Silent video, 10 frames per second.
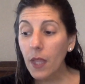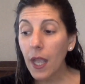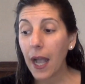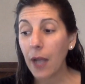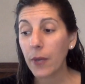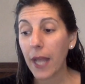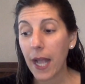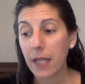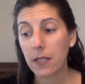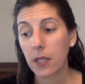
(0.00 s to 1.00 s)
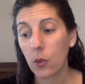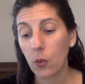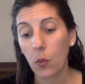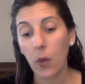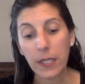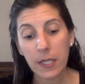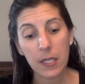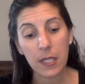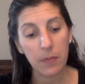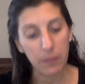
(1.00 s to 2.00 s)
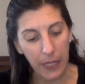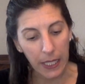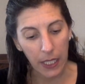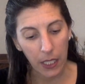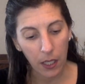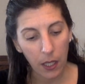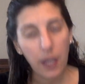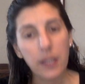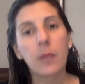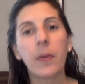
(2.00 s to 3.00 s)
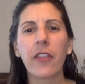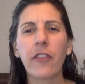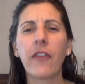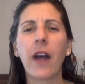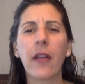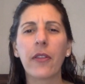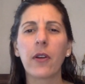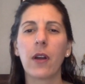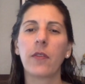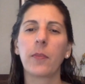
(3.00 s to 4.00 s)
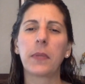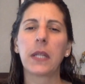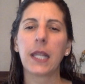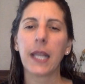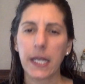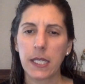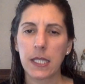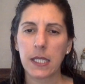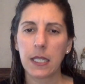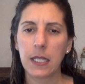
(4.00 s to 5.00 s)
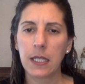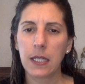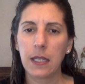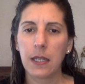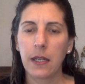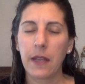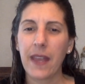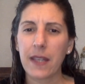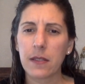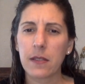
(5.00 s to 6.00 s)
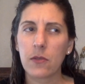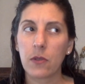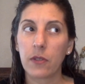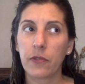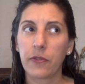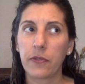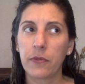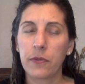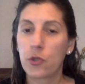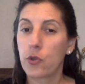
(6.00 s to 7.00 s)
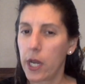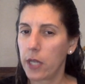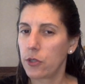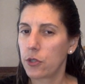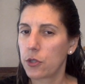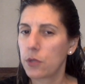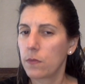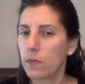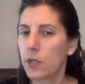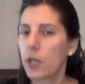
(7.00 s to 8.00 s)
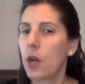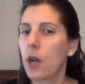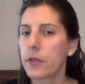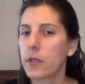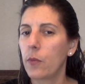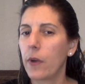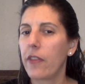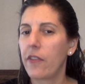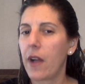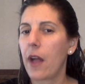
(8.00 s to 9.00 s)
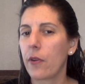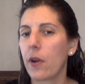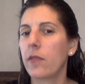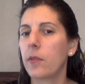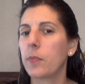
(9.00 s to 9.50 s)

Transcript: I would ask you, what does it mean to be the father of a place? That's sort of strange to call someone the father of a